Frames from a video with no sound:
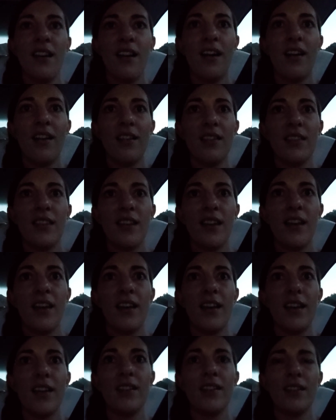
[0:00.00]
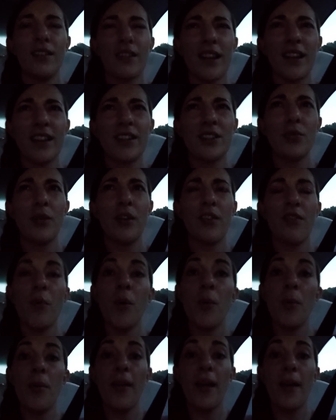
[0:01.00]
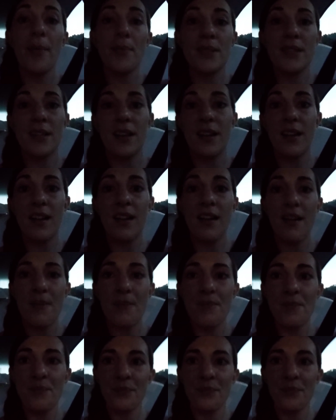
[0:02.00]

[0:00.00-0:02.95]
online, or nextwavemobileapps.com,